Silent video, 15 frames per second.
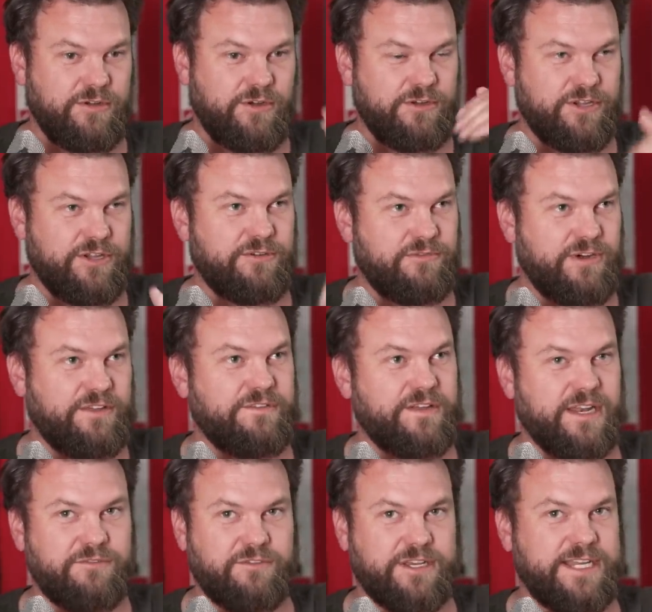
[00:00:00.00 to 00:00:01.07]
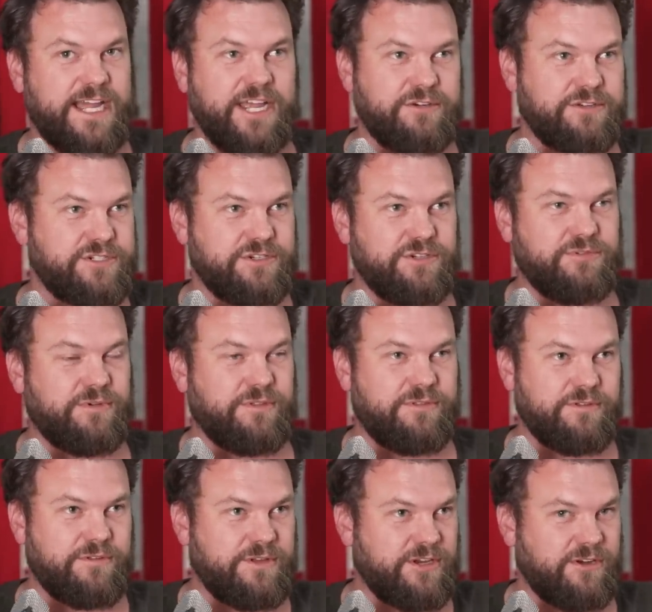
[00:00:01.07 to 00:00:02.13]
you can refill every day or two with
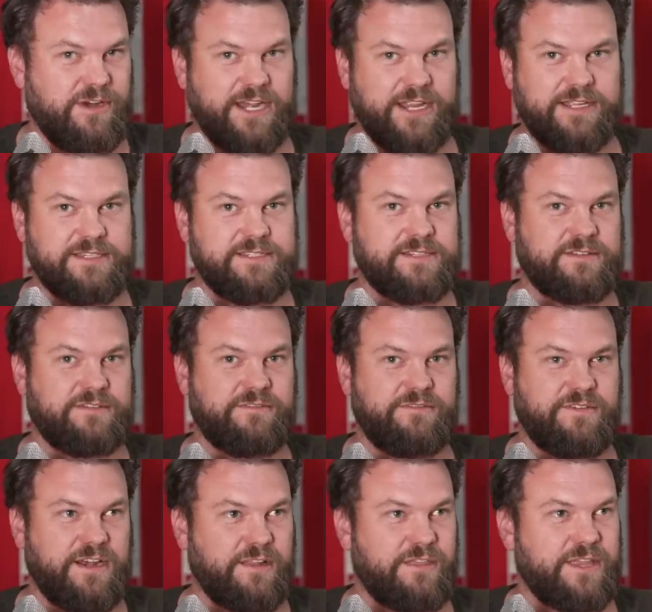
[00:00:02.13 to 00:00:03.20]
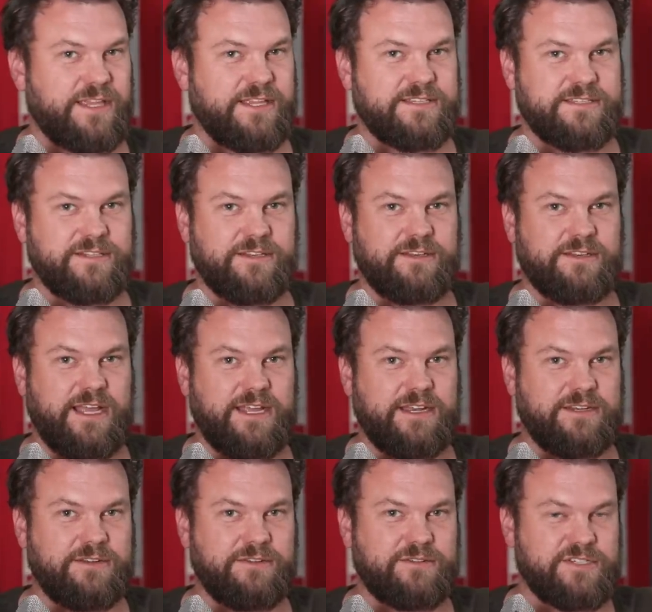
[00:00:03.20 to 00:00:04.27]
ingredients and fun things and
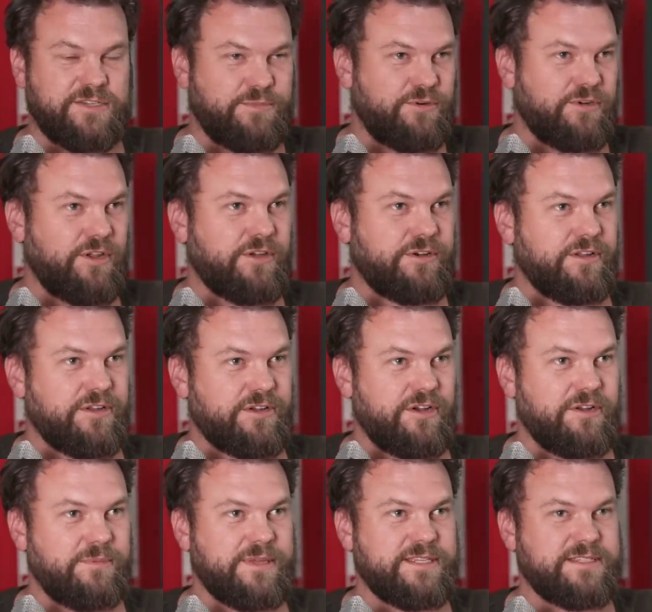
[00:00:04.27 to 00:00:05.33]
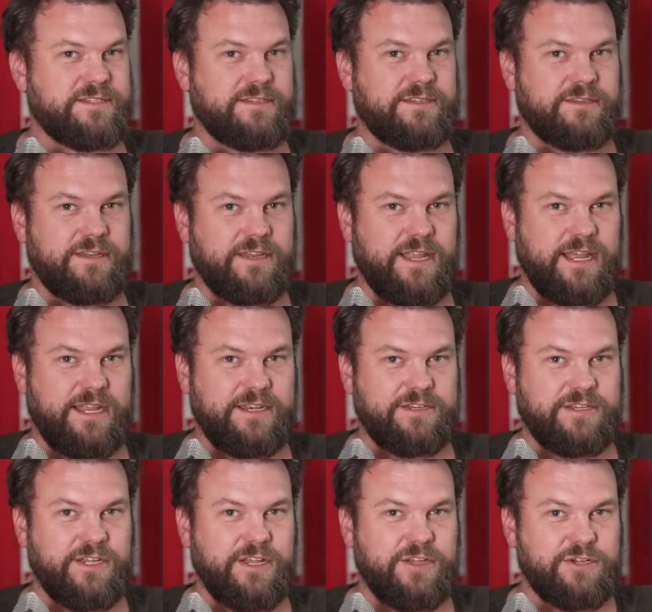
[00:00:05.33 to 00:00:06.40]
support local economies and
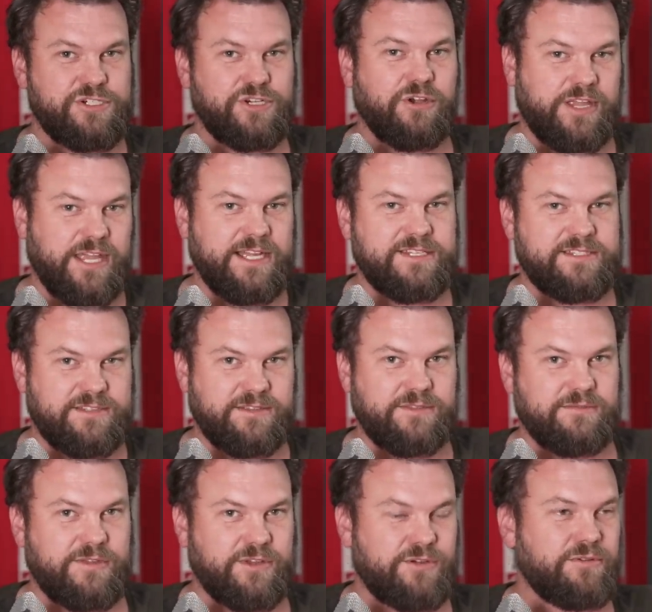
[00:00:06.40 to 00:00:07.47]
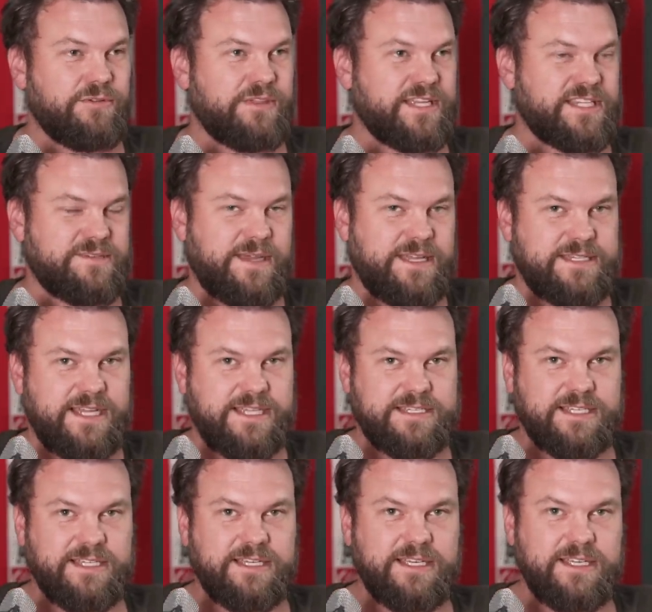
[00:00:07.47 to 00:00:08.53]
showcase the cool things about
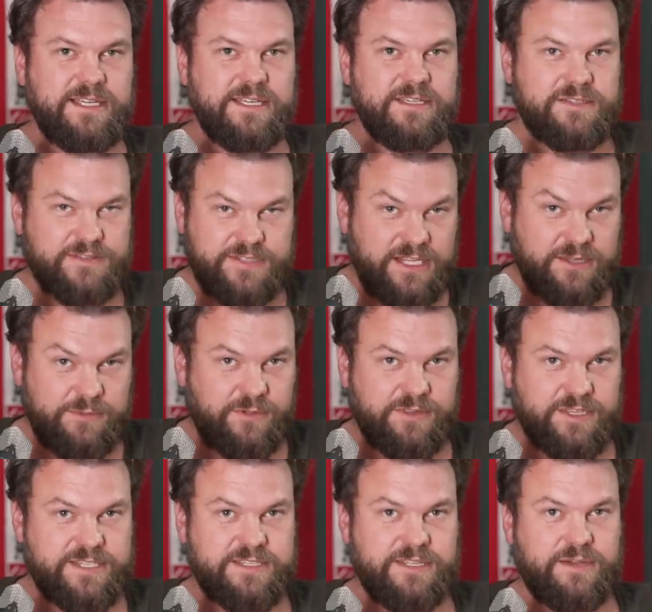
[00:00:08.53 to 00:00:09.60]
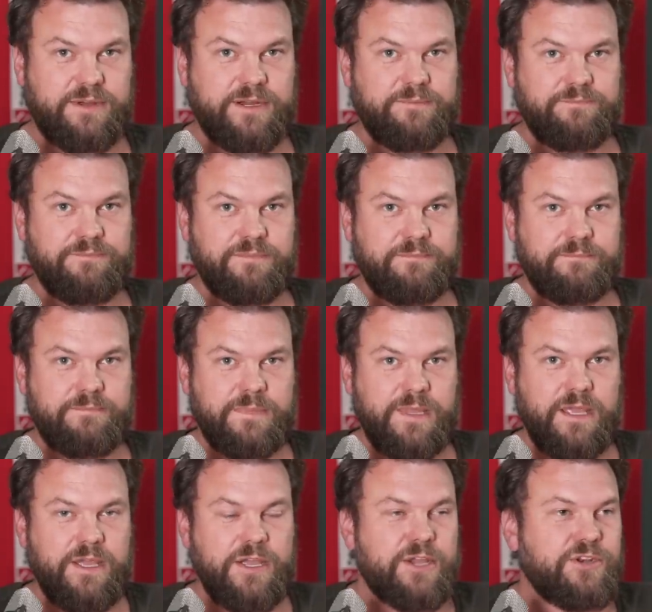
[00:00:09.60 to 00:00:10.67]
Tassie. I tell them all this and they went,
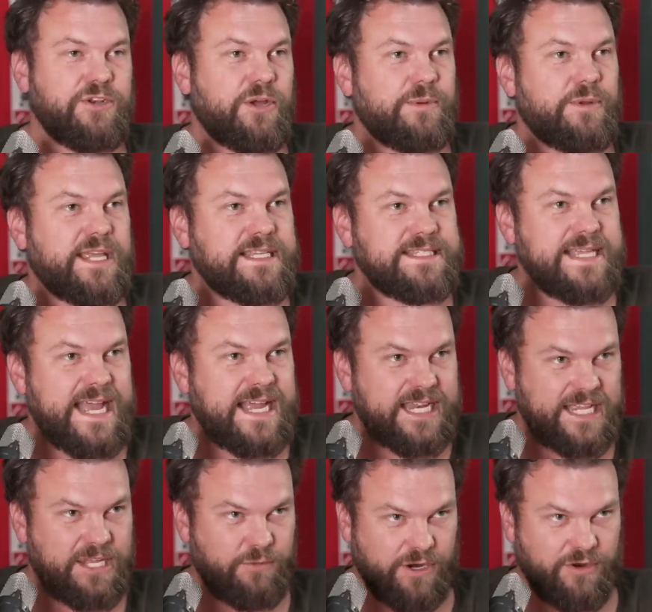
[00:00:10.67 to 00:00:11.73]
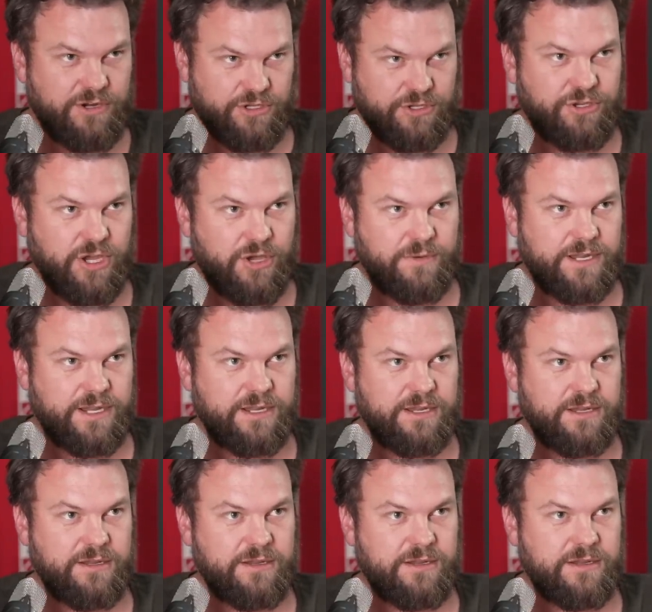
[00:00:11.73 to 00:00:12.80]
no, but exactly where are you going?
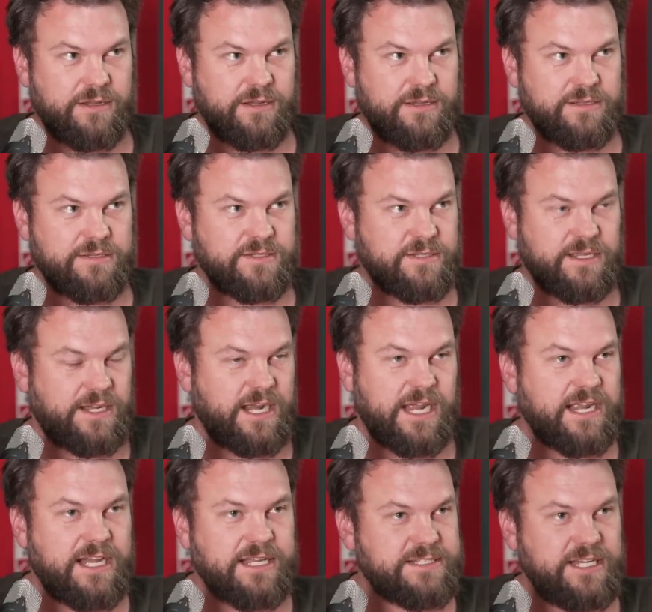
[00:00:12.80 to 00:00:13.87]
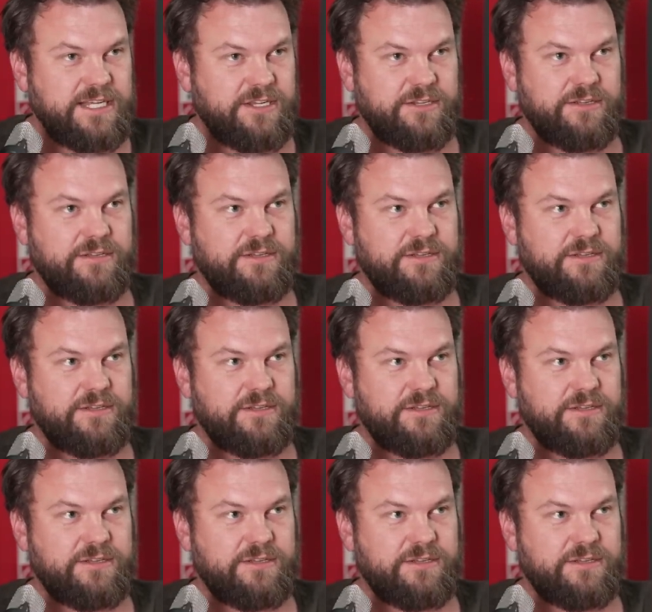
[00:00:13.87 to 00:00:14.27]
I can't tell you.